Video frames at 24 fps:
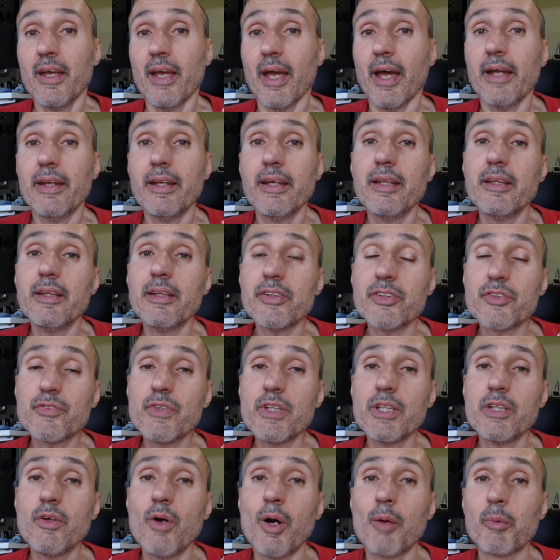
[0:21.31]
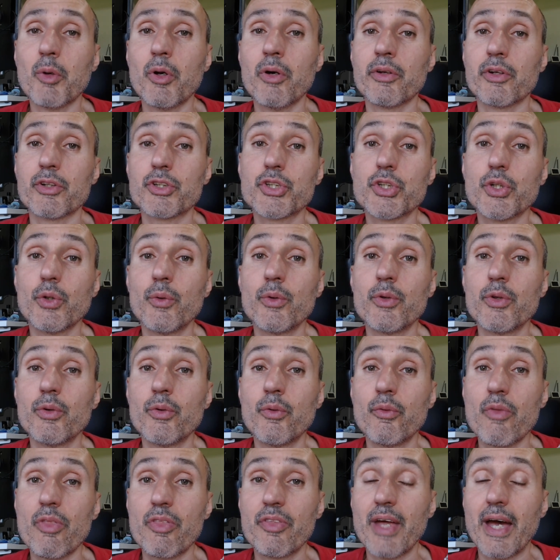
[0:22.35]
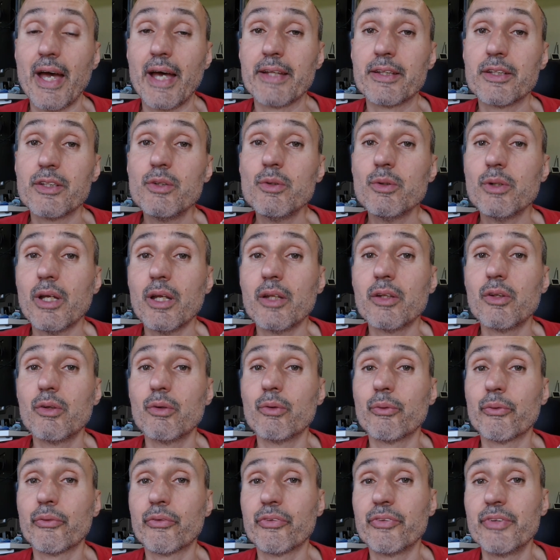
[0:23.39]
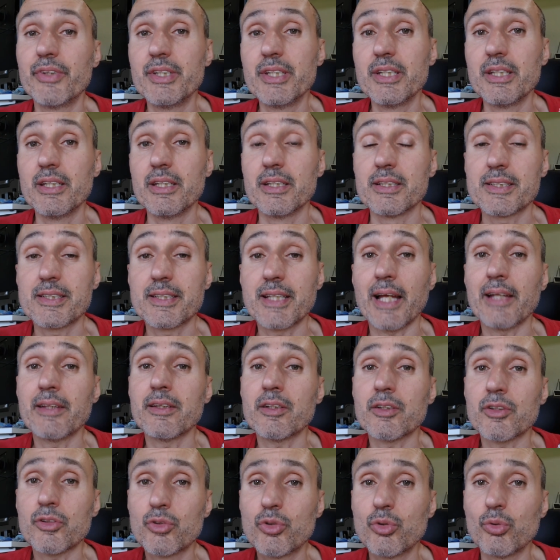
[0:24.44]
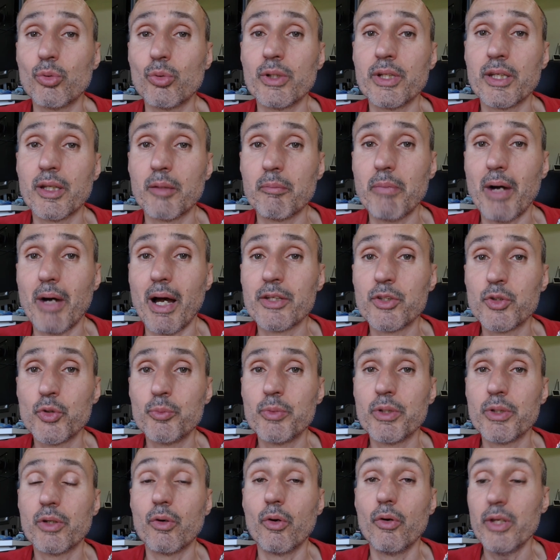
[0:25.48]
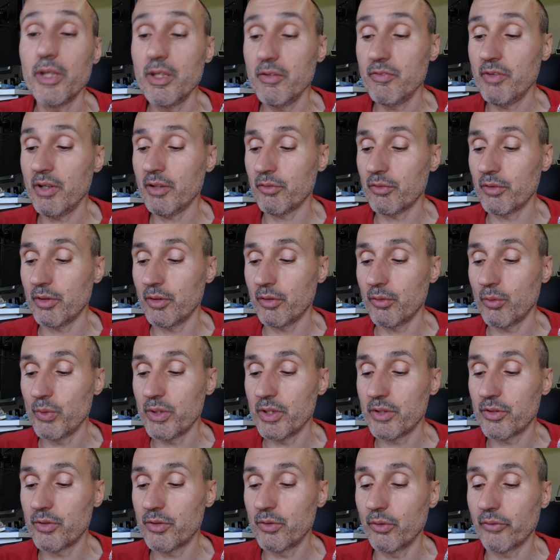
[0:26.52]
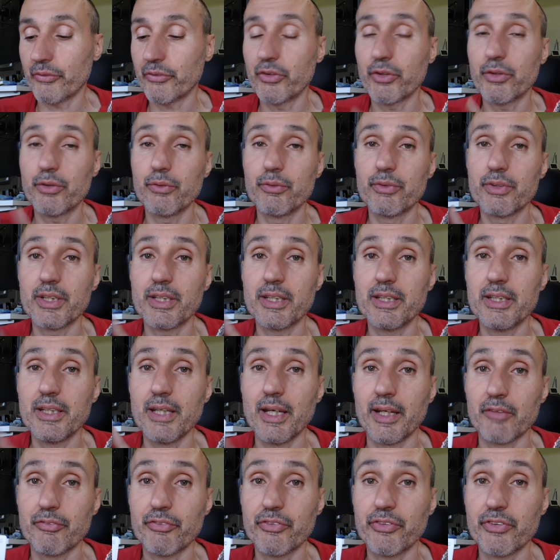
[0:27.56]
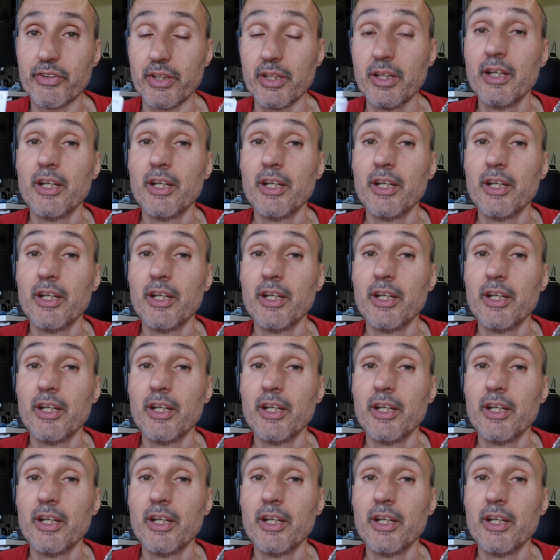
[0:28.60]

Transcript: And in this video, I'm gonna show you that you can use the standard tooling by Yubico even with your security key N F C.